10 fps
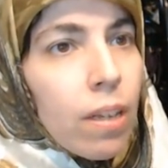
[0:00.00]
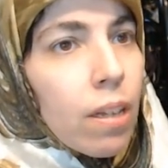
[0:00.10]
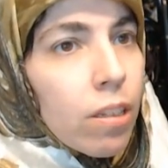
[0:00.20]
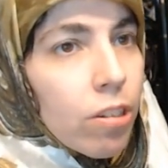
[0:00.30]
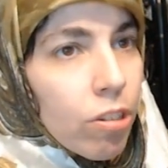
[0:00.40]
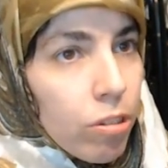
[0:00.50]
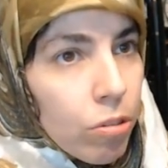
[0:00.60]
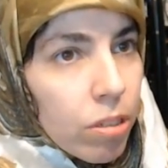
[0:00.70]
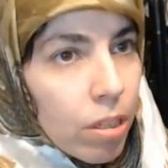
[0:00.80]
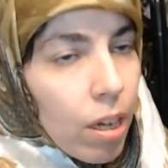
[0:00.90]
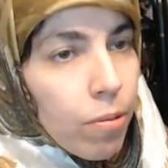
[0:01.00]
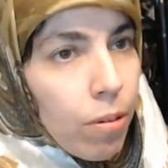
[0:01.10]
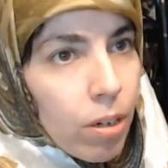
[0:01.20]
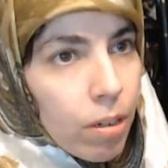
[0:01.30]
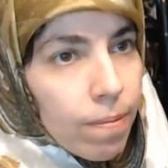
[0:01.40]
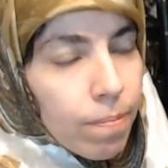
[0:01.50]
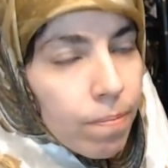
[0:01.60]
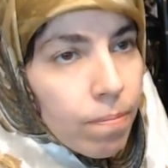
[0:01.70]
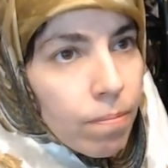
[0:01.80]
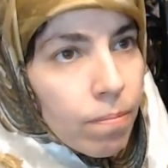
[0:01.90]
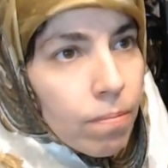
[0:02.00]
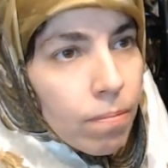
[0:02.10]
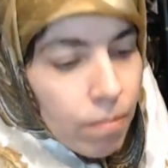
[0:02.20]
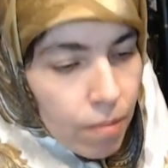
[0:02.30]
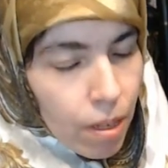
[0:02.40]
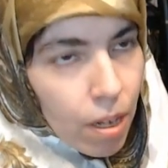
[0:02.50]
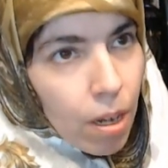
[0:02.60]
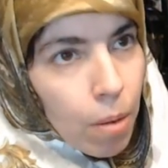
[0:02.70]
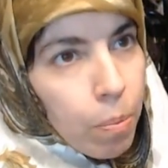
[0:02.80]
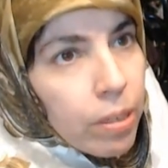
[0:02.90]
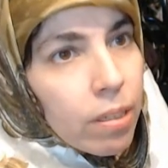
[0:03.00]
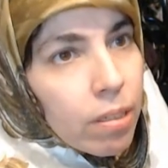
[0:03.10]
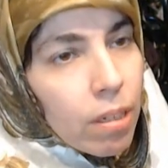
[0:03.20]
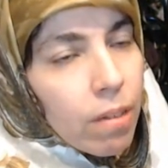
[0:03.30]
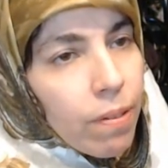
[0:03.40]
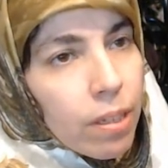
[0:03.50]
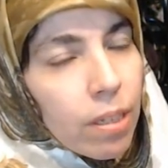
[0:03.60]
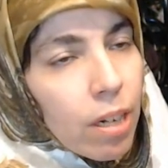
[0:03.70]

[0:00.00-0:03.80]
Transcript: This is Luke Skywalker. Putting aside the fact that I don't